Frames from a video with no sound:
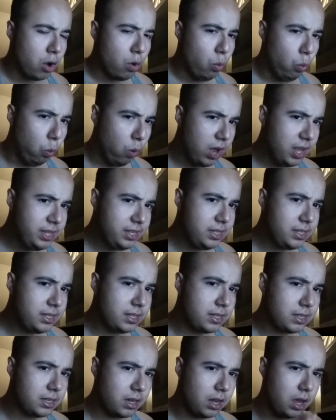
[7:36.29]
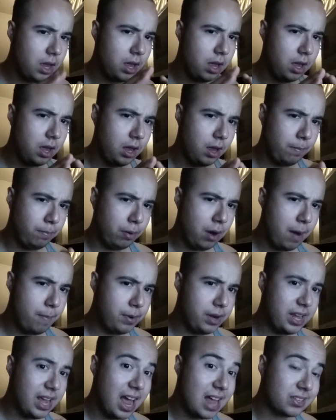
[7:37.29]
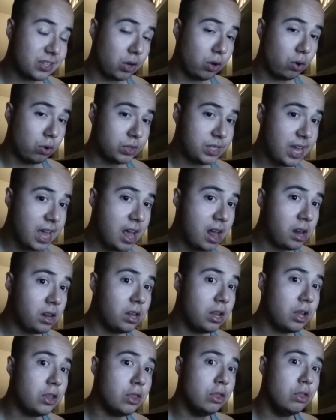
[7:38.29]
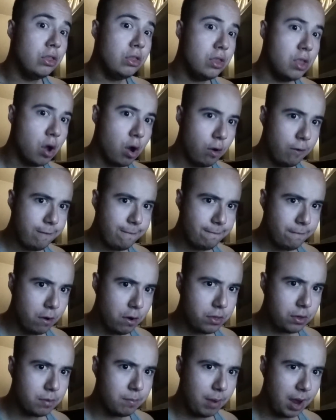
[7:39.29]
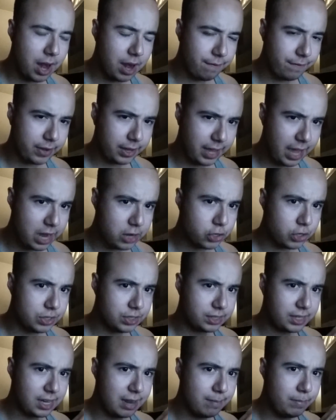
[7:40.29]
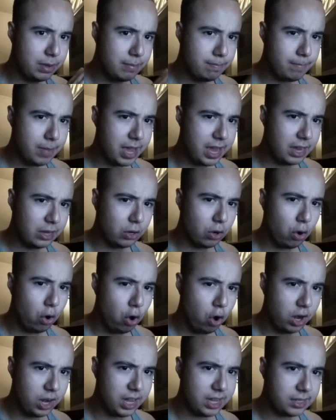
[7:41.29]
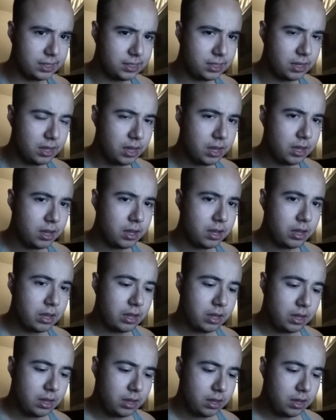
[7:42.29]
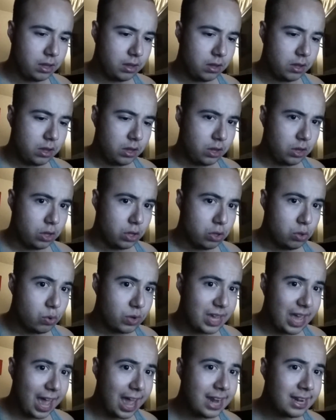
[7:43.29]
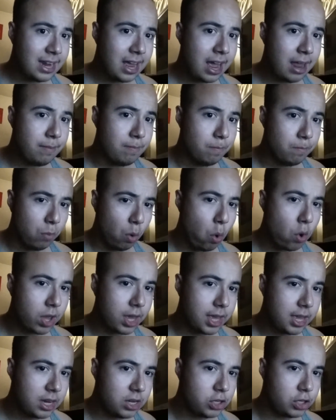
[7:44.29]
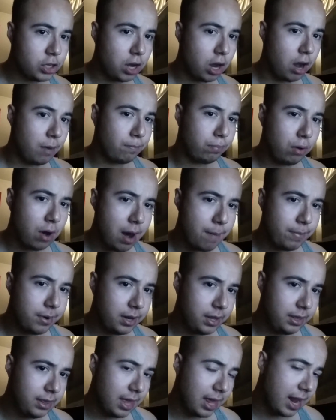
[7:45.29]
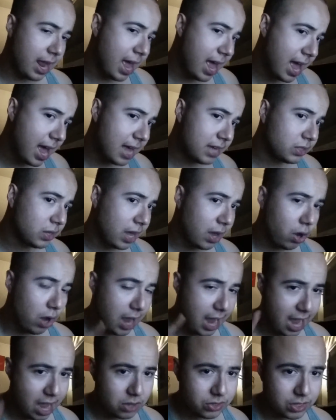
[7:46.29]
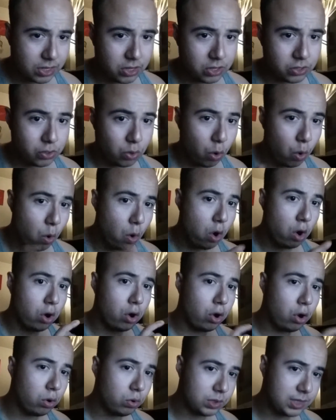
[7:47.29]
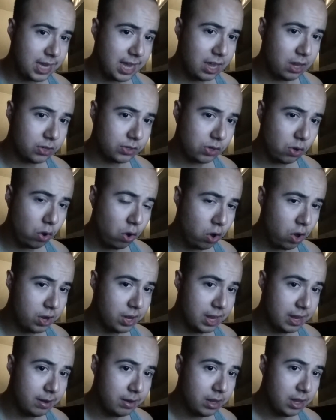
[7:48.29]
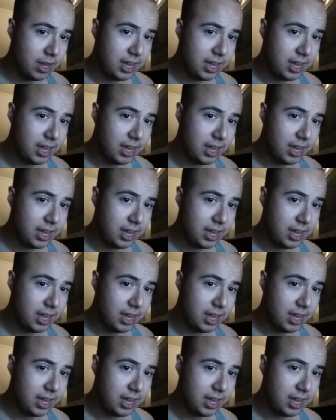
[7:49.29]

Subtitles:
Once a property has a hotel, no further modifications can be made on it. You cannot mortgage a property that has houses or hotels on it.